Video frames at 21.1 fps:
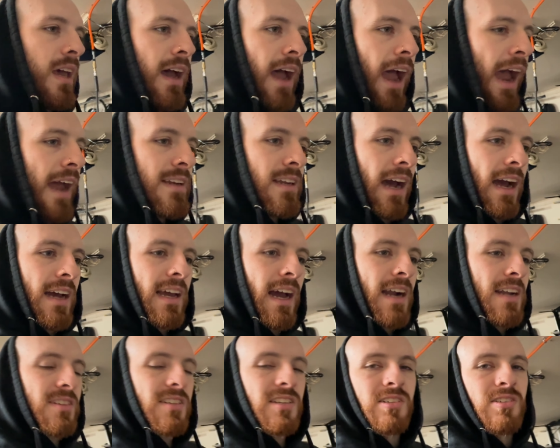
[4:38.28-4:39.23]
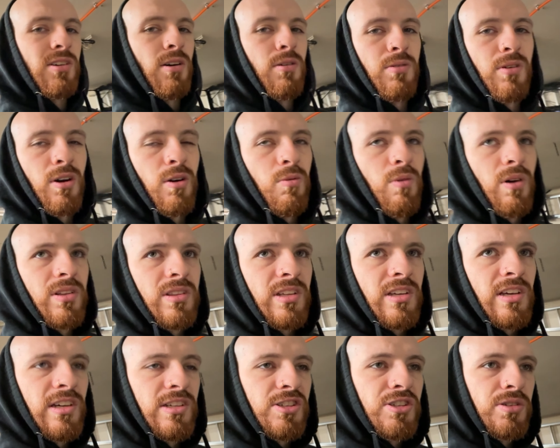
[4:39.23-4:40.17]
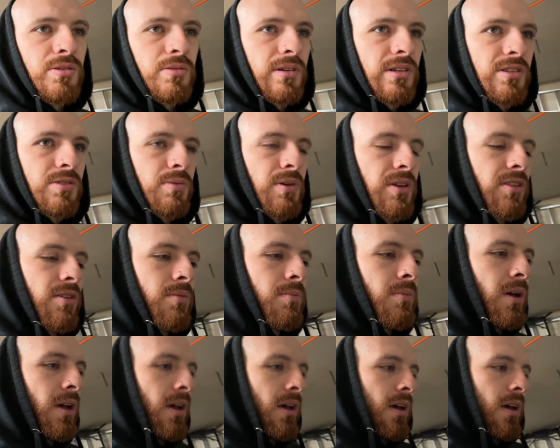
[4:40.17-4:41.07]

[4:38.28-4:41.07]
I honestly don't know what the issue is with them.